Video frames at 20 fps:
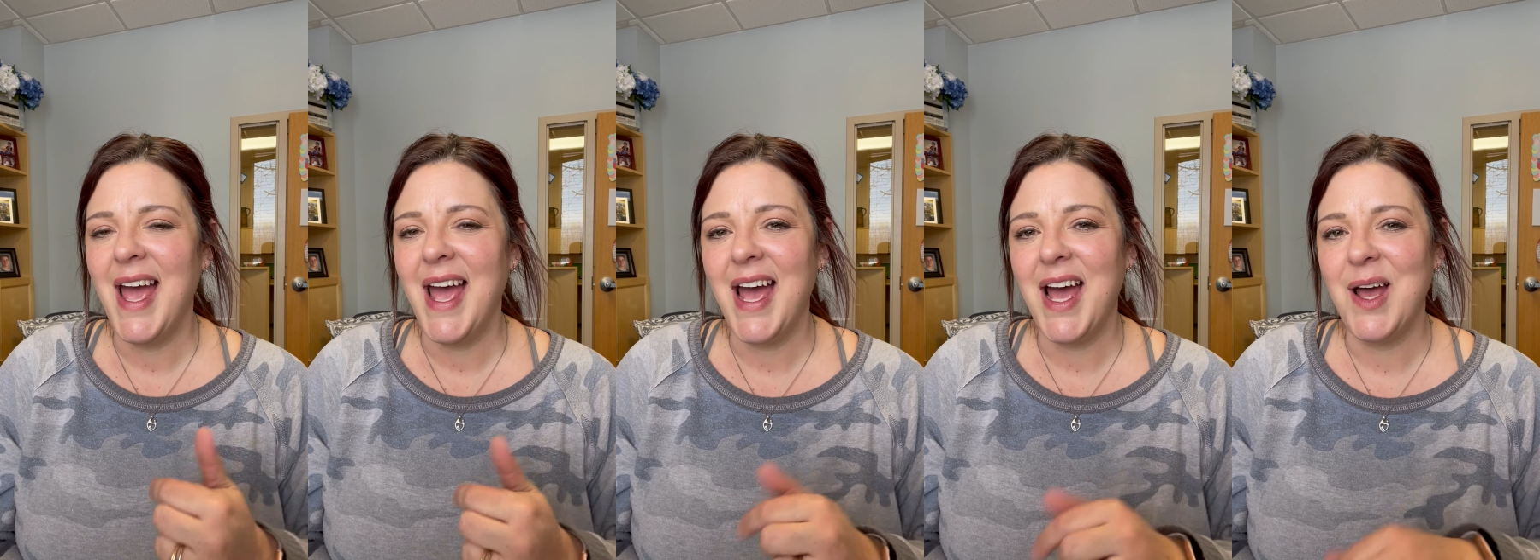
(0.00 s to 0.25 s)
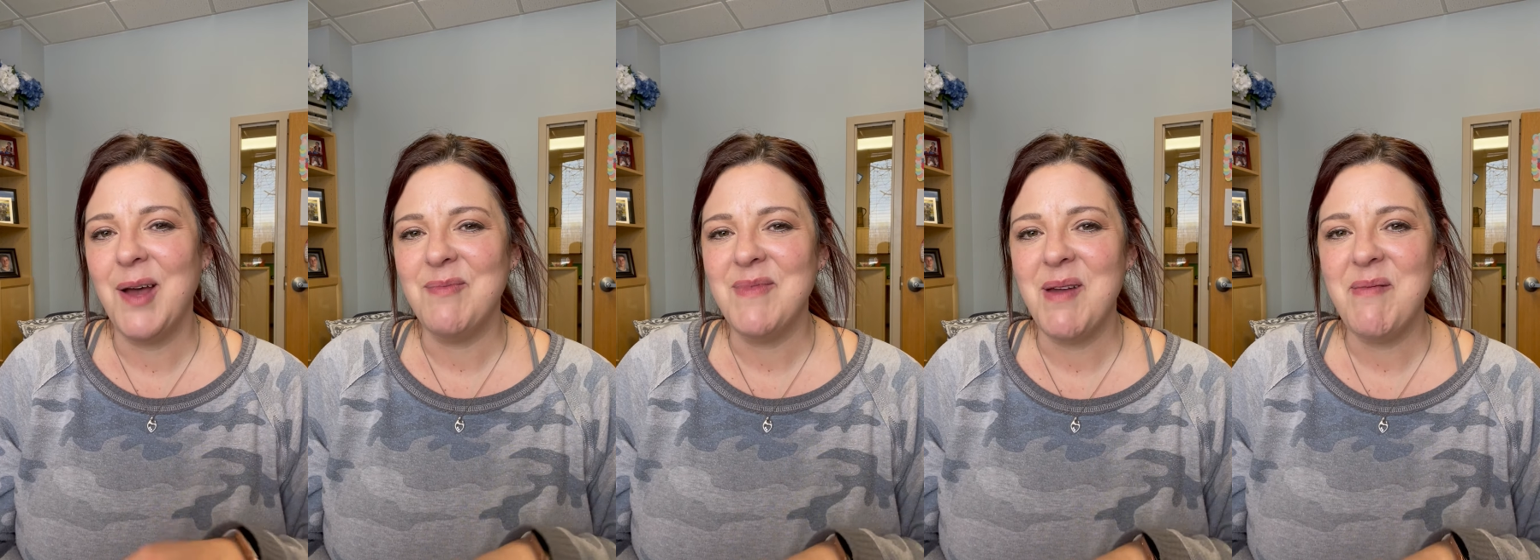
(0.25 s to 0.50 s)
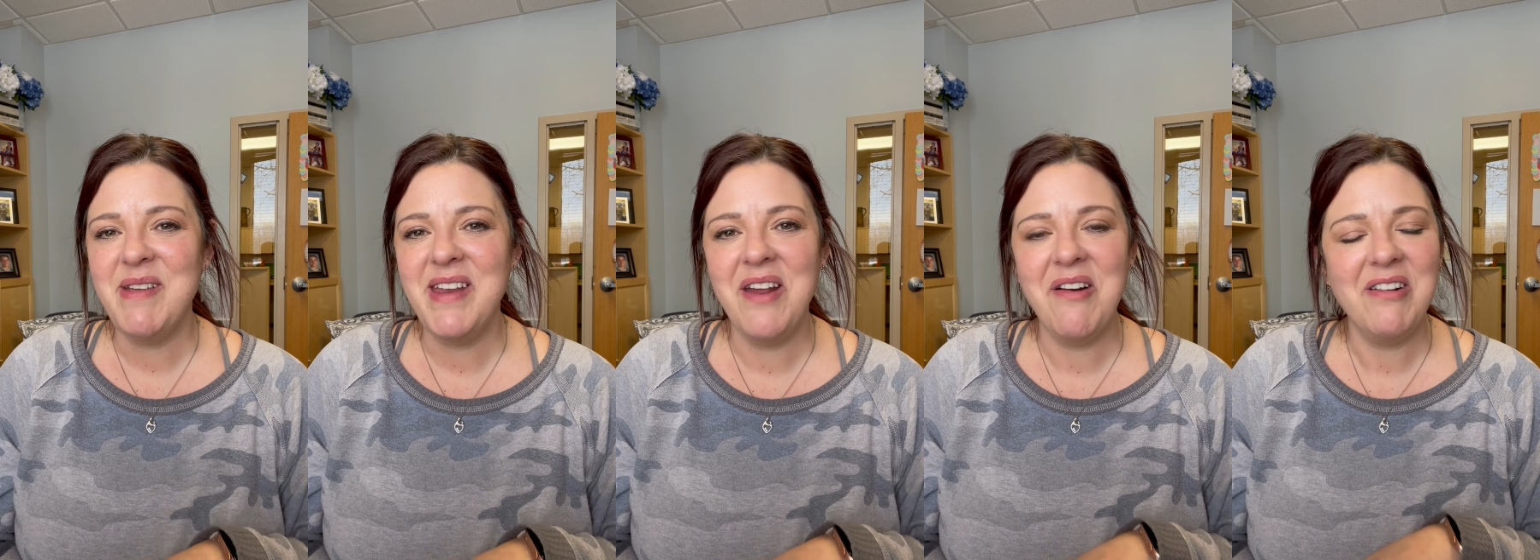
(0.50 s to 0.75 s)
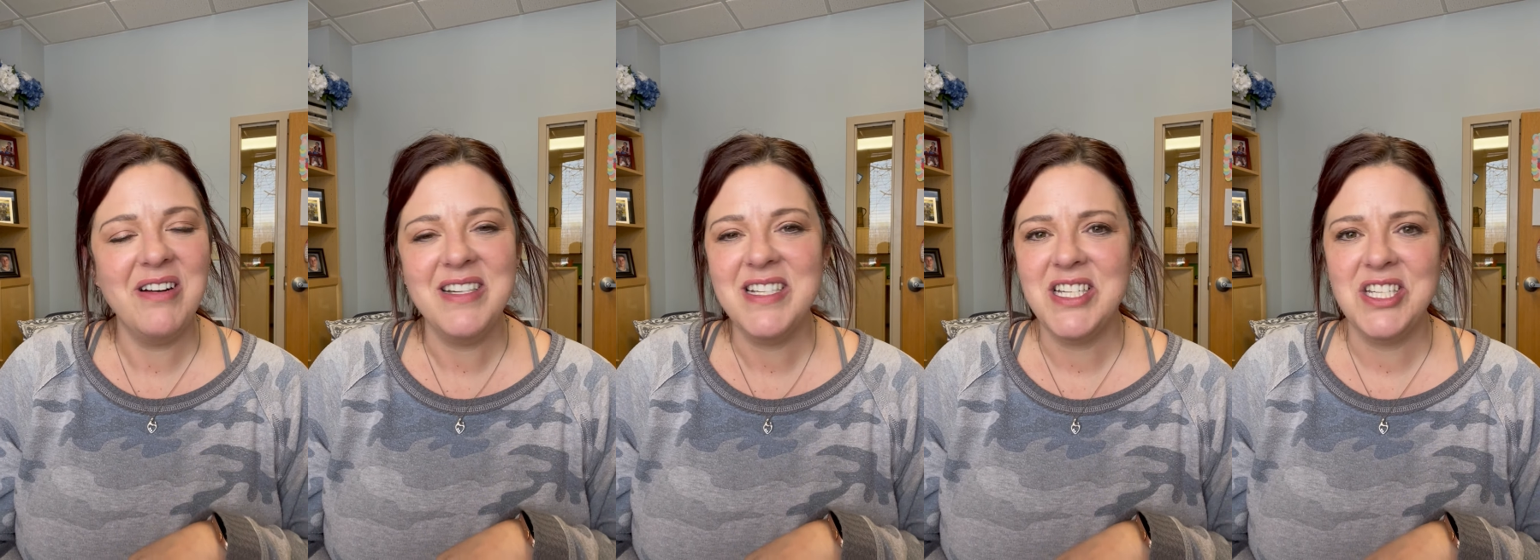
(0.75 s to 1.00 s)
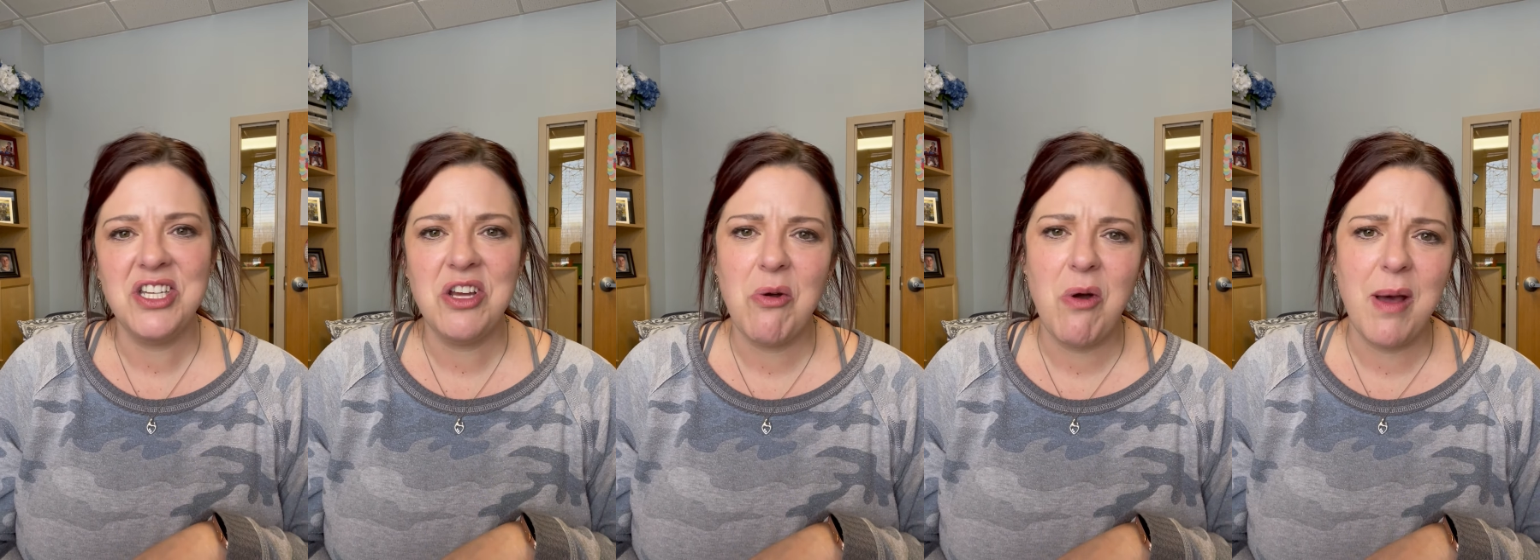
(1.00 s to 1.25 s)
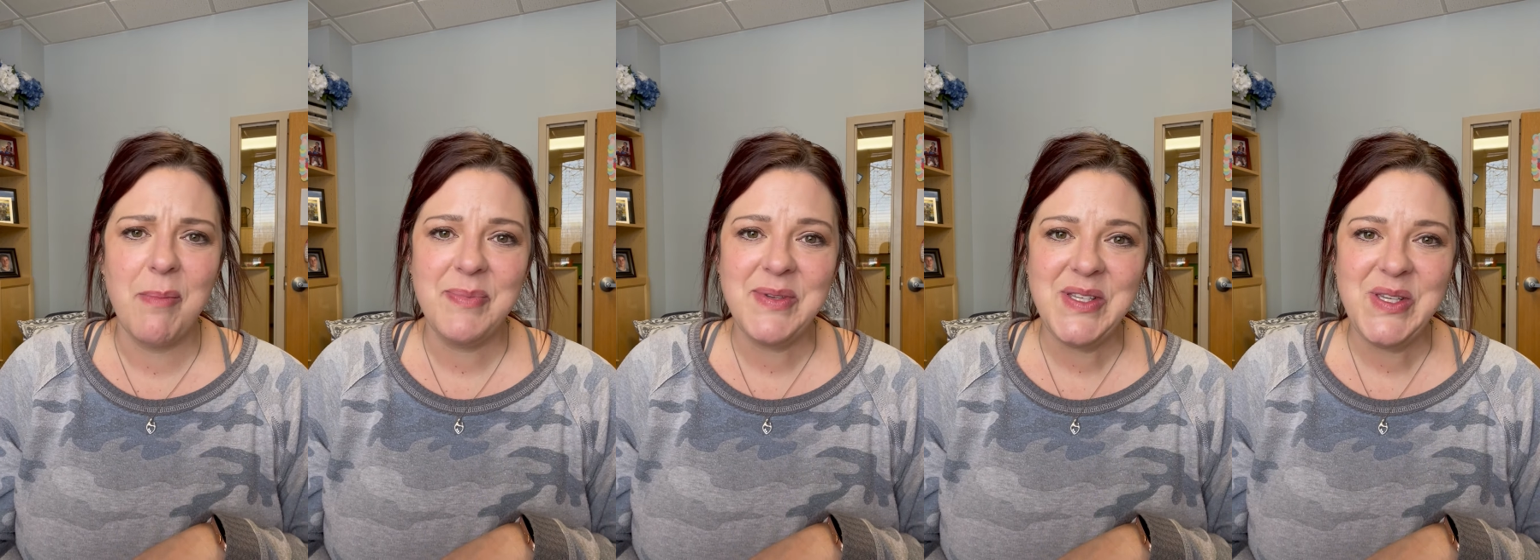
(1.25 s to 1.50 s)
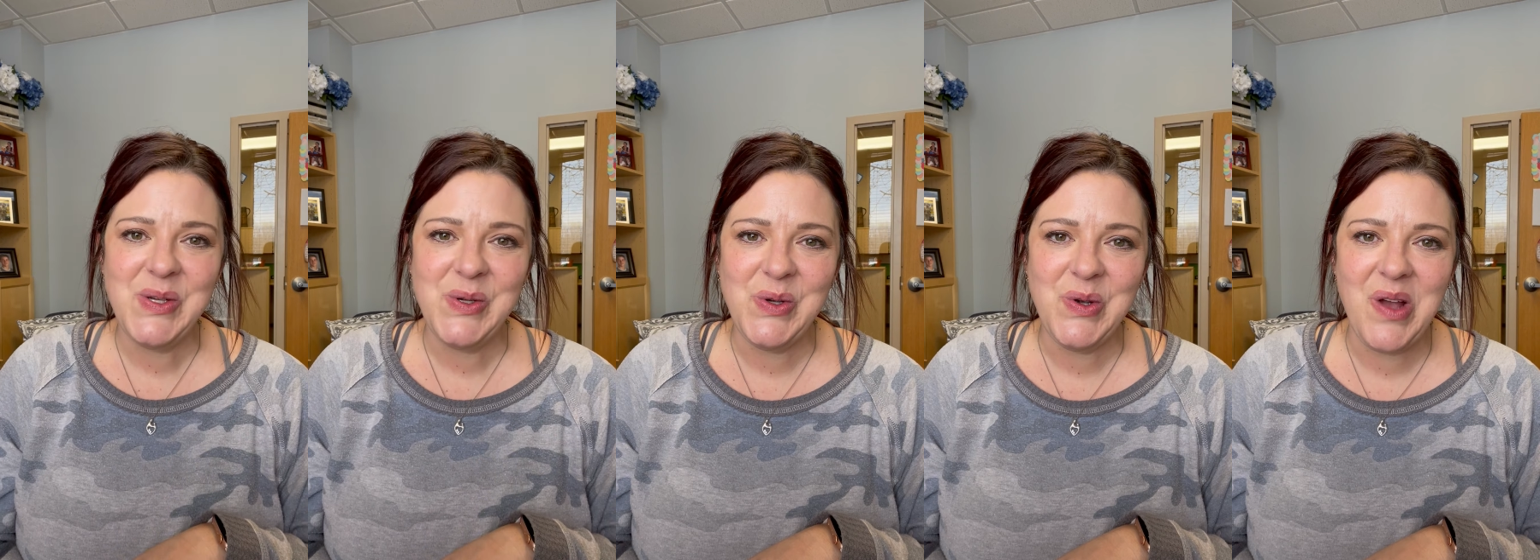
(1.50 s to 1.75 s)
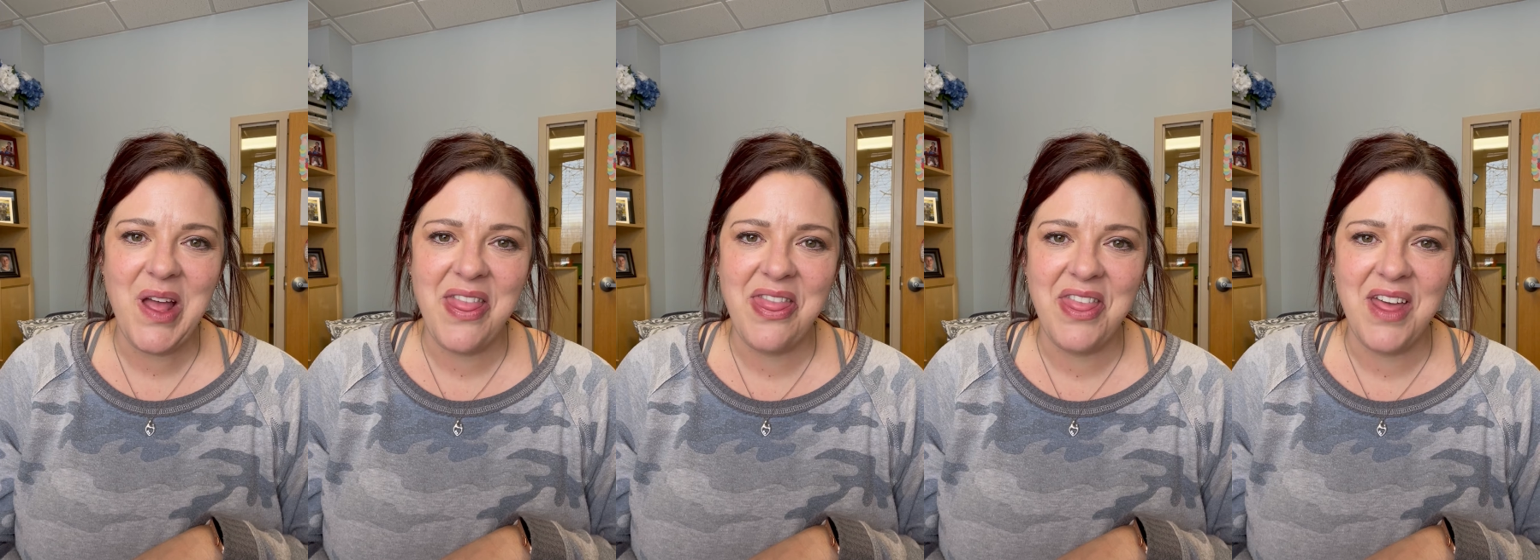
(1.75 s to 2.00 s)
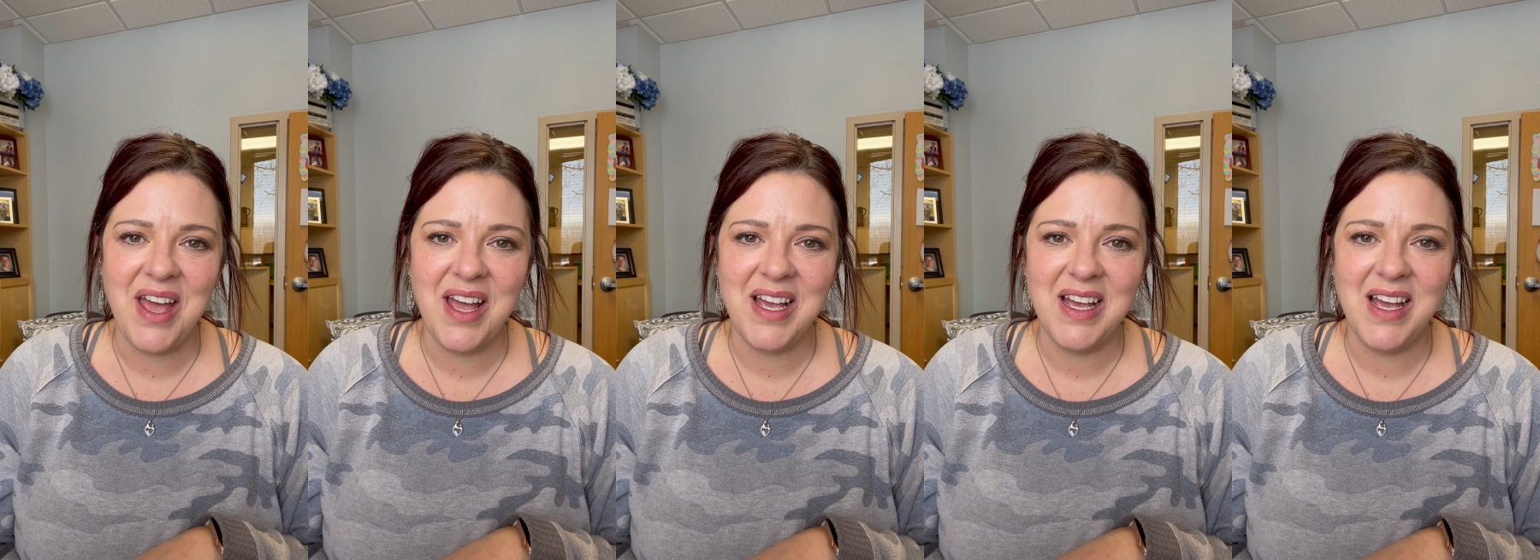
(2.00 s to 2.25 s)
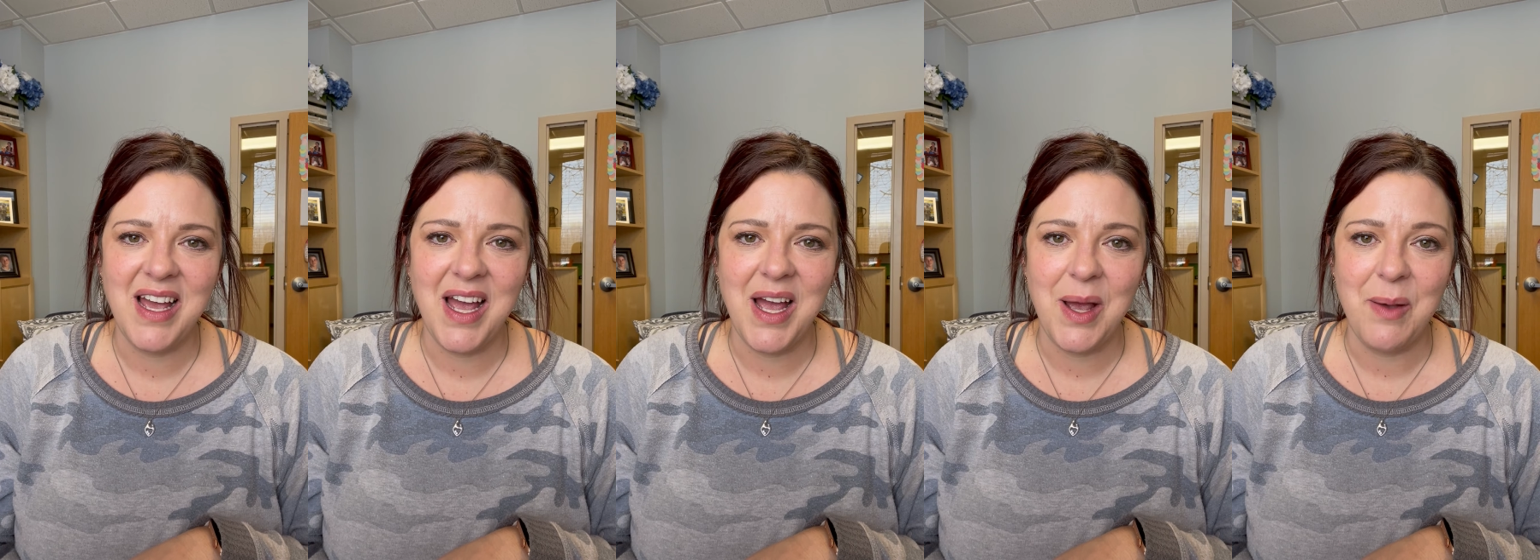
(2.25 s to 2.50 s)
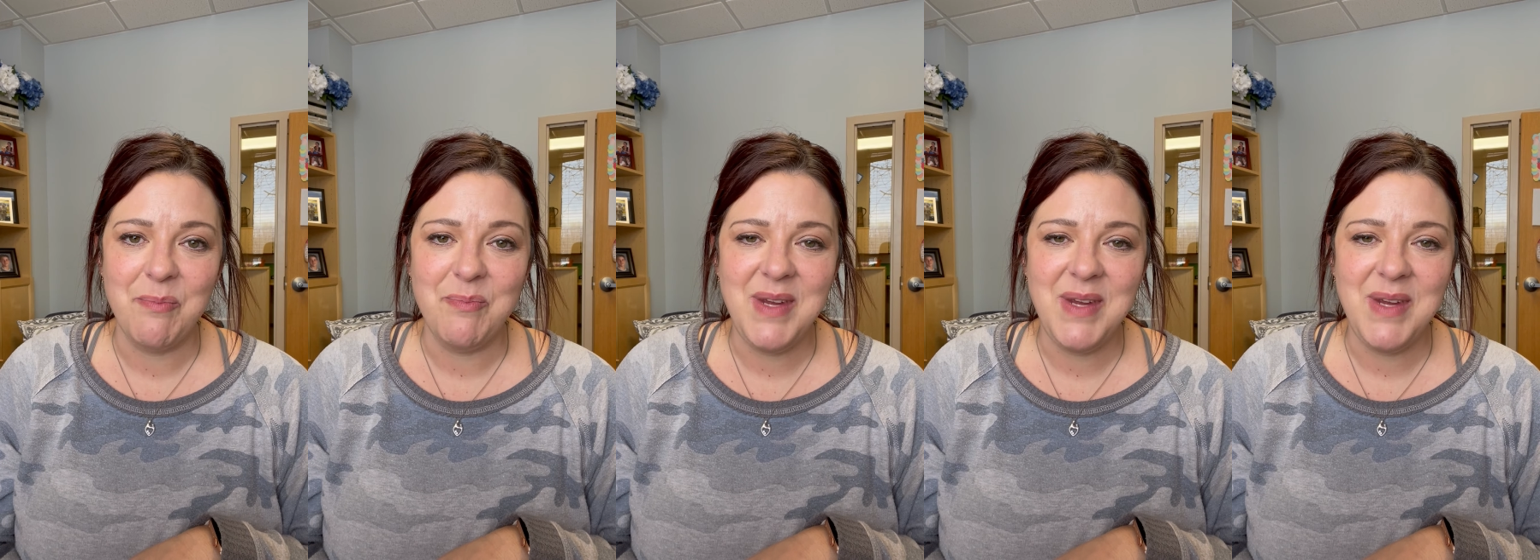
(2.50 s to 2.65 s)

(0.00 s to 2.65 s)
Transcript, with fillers: um, let me know or just show up to the uh,